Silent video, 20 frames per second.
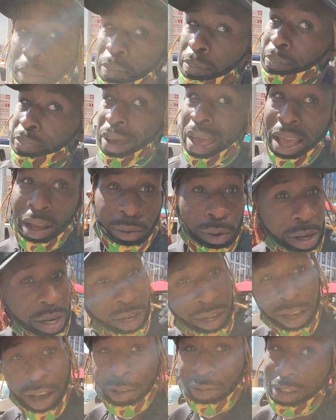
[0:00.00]
back with
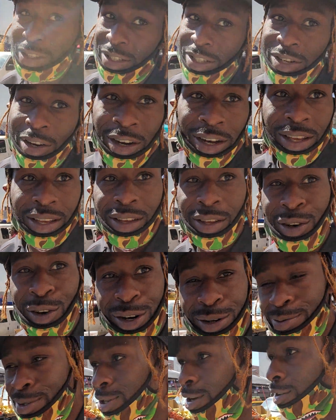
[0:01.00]
another joint, you know
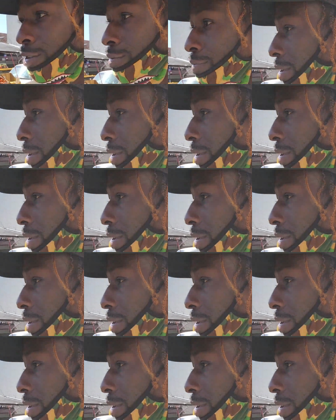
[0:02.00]
what I'm talking